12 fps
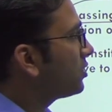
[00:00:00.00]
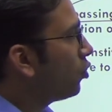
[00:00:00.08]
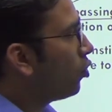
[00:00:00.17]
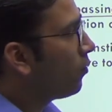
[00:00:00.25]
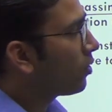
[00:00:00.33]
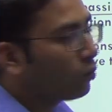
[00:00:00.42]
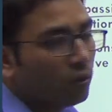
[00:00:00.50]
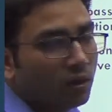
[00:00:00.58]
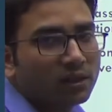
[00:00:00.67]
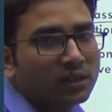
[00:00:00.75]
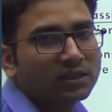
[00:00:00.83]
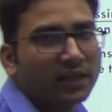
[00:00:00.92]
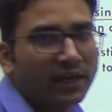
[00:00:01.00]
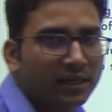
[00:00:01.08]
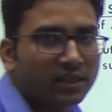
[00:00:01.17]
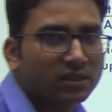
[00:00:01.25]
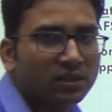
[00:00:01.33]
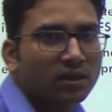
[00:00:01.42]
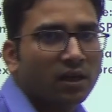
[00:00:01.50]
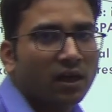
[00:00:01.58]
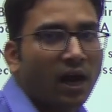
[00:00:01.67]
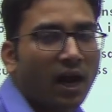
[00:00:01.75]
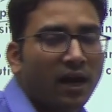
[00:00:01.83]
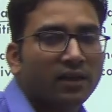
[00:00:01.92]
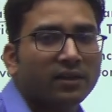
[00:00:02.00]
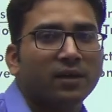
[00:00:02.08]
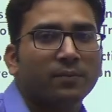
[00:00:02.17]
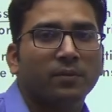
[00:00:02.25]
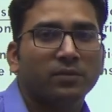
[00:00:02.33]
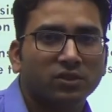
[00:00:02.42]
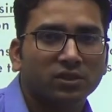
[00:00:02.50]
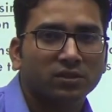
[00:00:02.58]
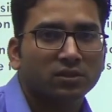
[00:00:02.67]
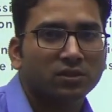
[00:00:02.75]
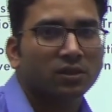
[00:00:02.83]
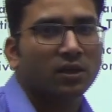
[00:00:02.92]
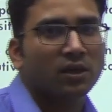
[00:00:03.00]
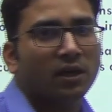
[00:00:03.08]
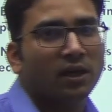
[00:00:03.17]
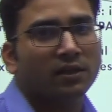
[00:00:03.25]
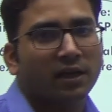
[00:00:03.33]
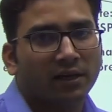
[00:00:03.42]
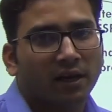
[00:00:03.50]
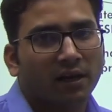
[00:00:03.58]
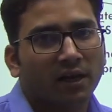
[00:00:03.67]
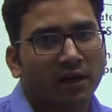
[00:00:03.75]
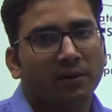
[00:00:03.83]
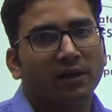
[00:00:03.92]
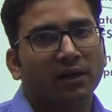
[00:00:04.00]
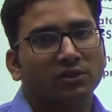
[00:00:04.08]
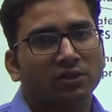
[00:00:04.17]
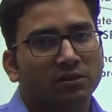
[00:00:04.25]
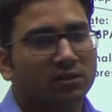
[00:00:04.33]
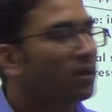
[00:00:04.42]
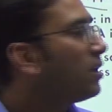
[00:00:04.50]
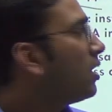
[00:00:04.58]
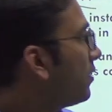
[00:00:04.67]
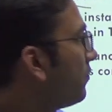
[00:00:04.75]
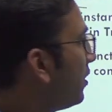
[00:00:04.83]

overruled the states and their permissions in the written recommendations we